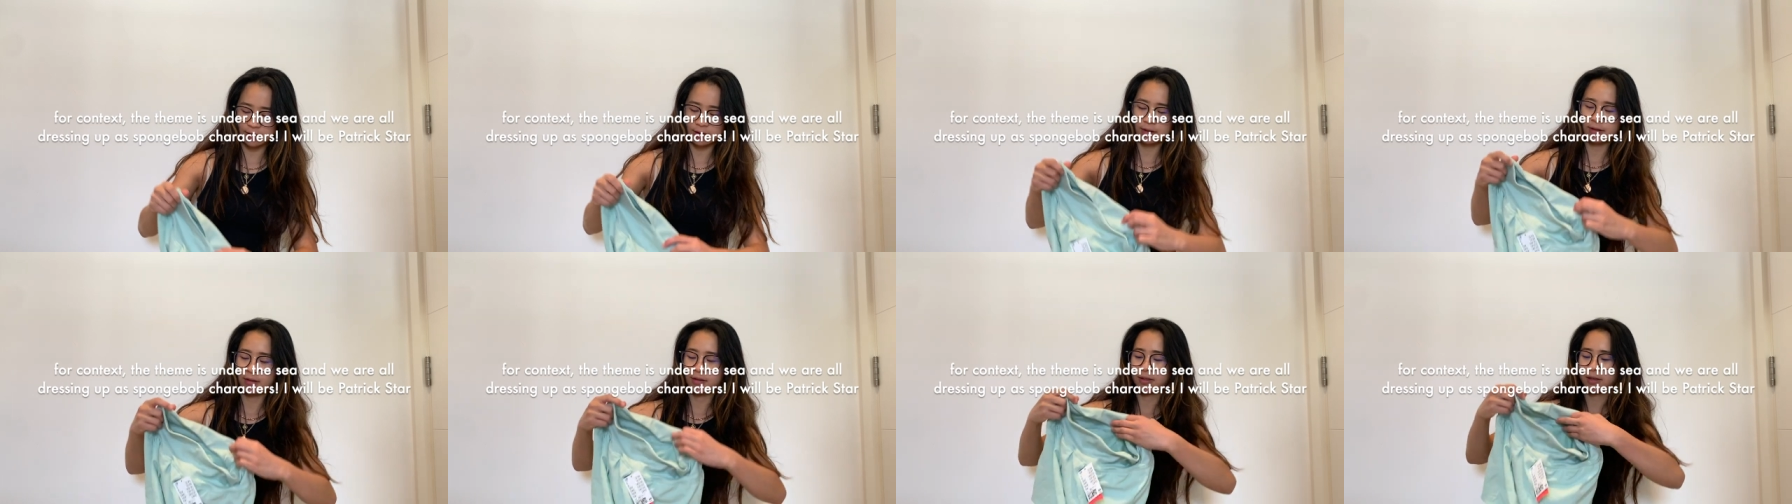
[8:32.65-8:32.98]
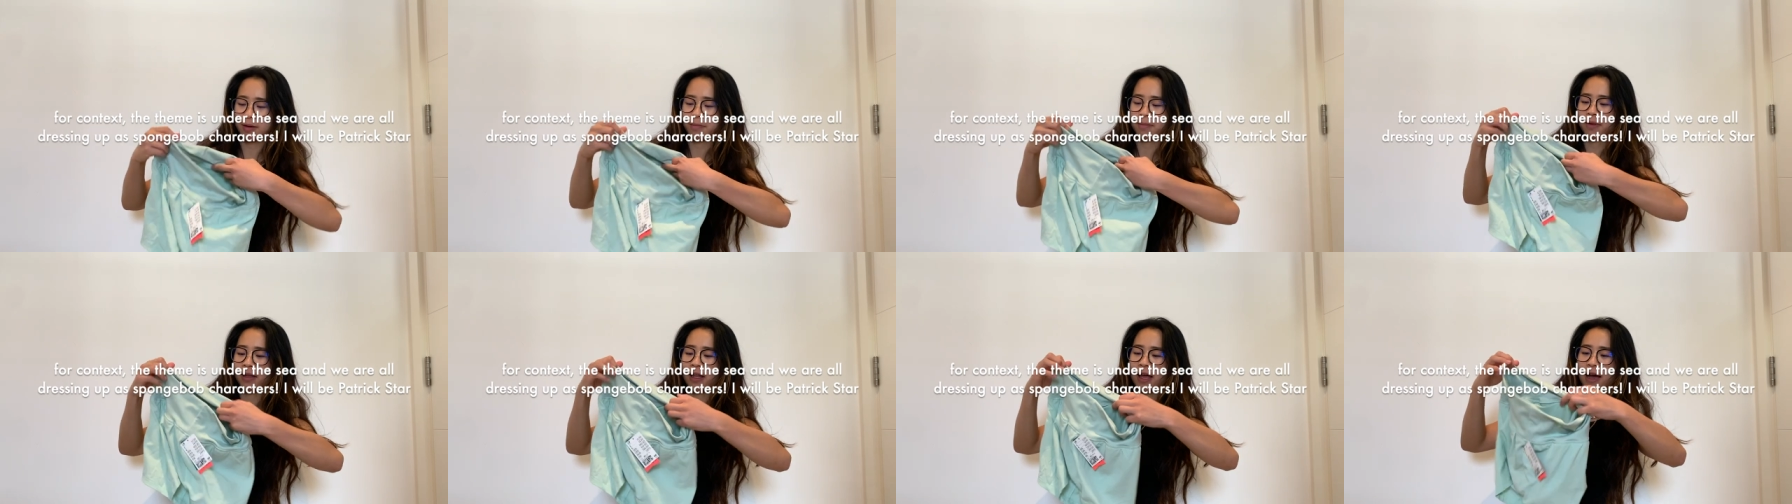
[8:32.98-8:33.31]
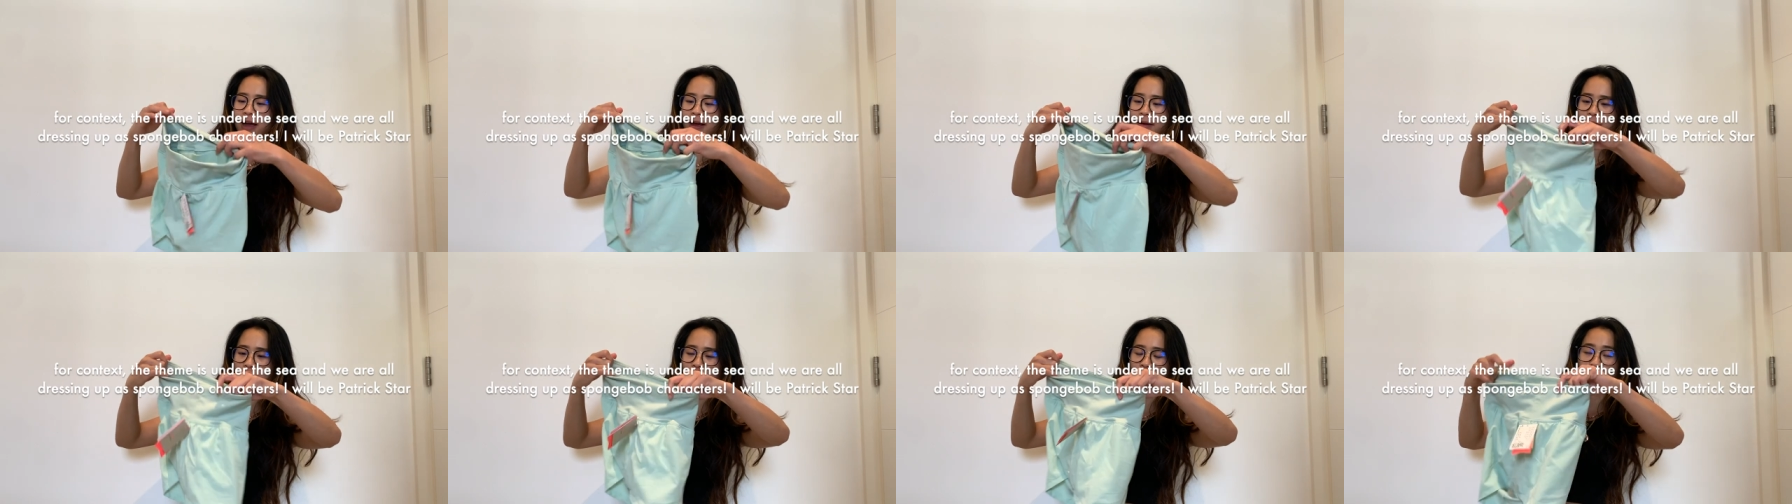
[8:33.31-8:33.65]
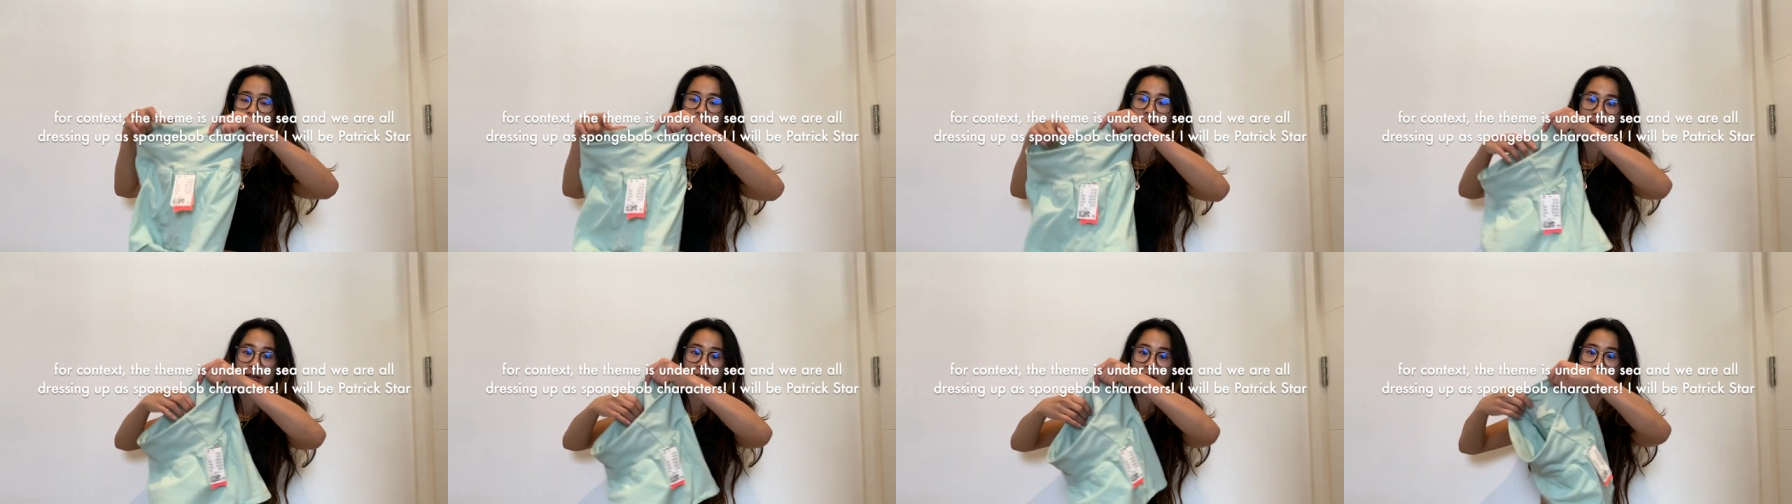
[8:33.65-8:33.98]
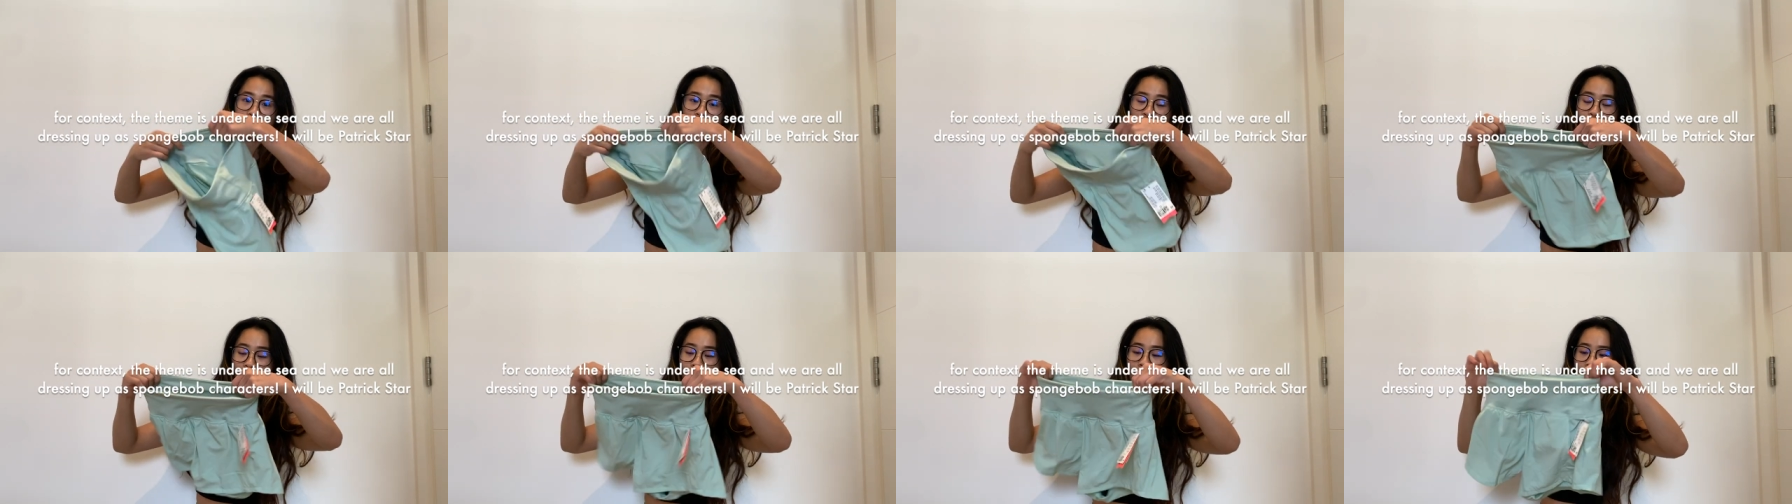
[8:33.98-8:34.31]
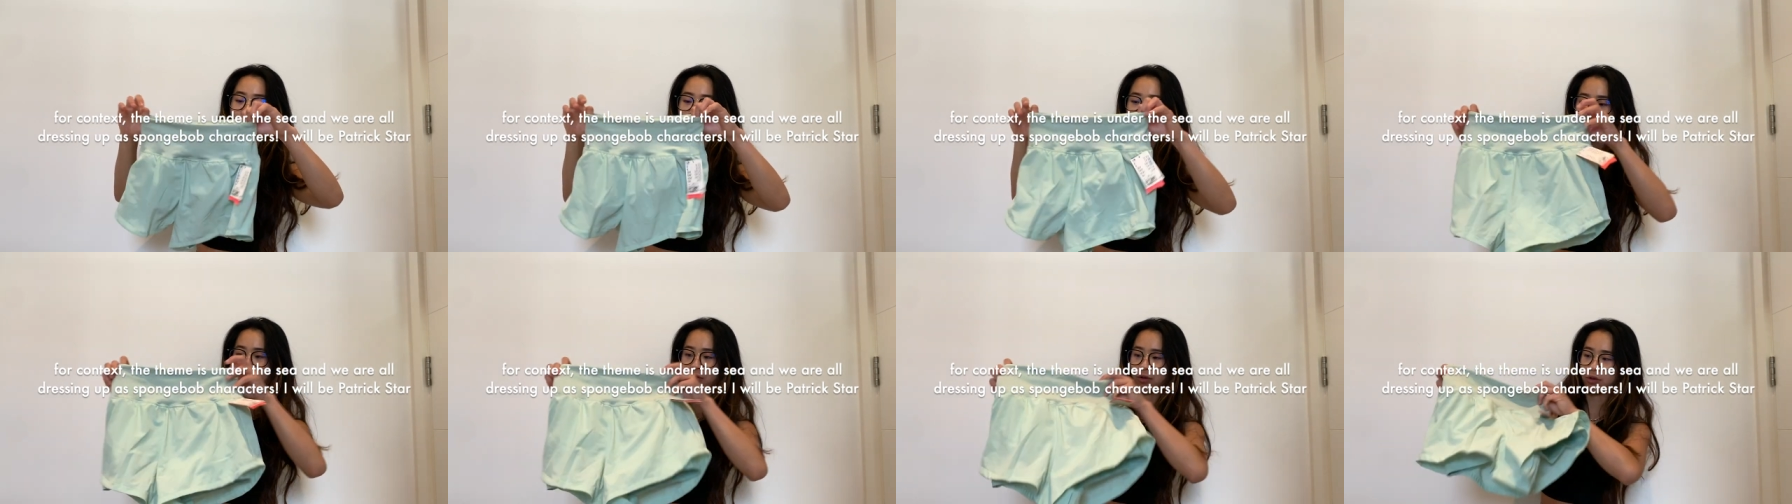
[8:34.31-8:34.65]
some lime green
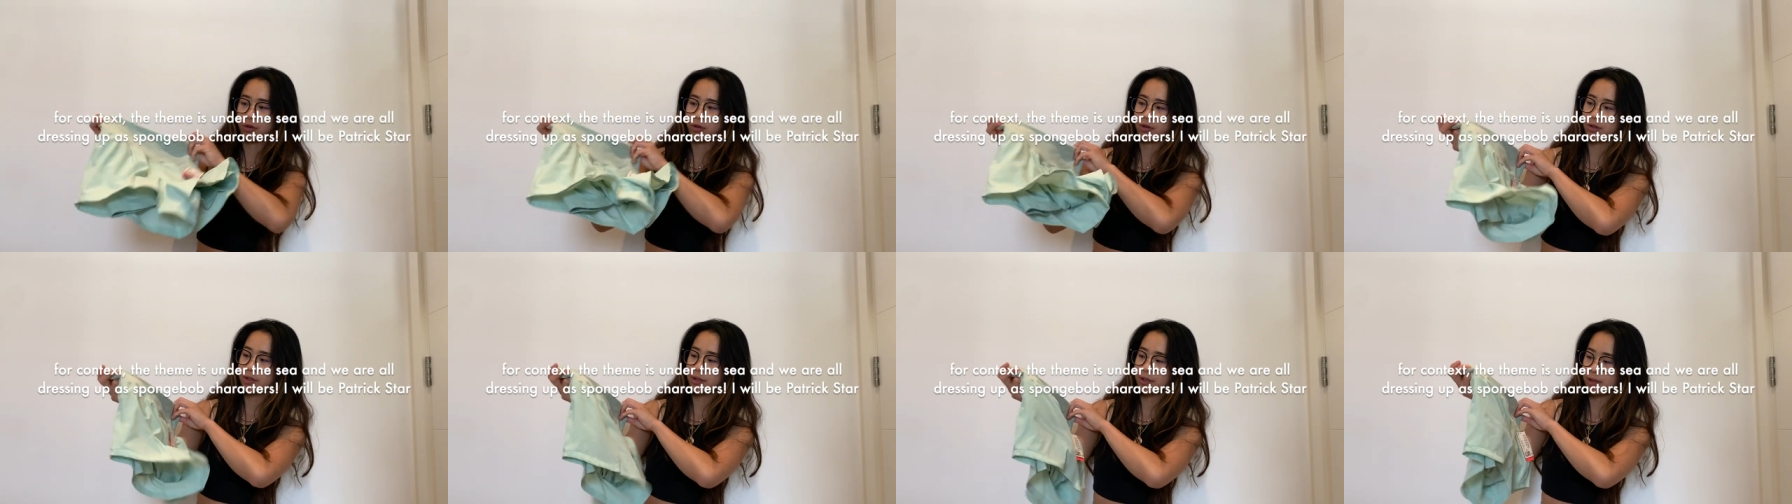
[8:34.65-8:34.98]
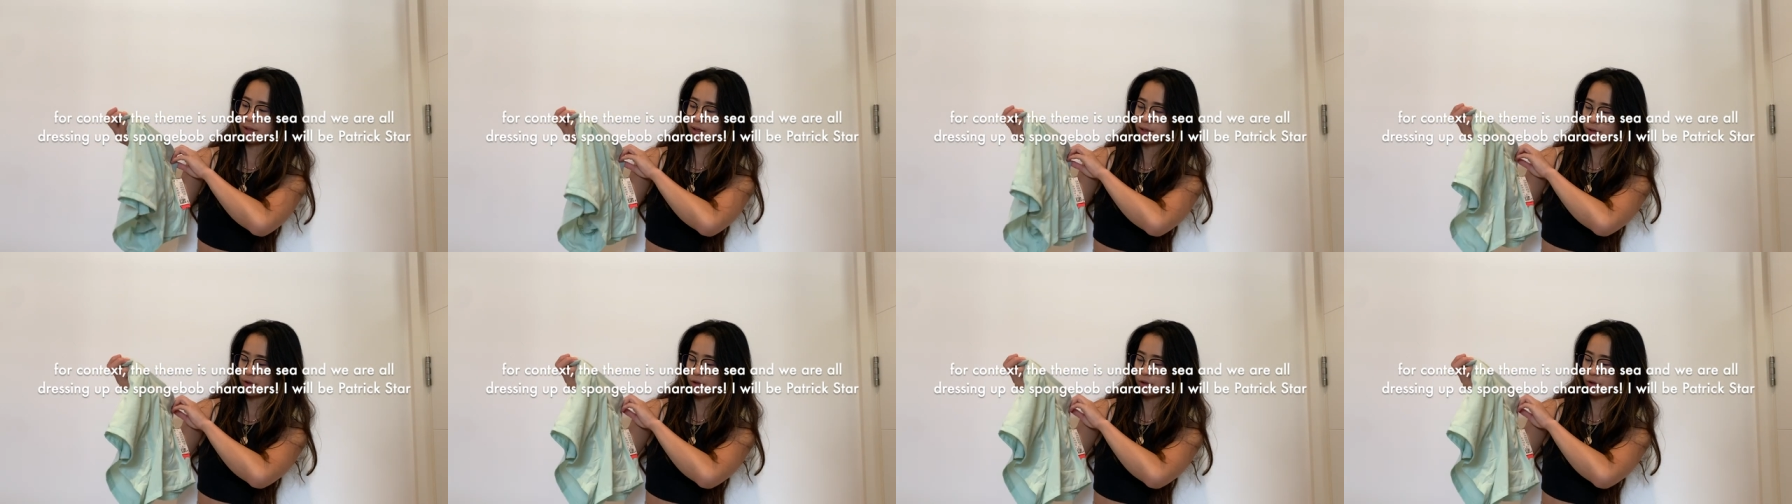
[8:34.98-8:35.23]
trousers,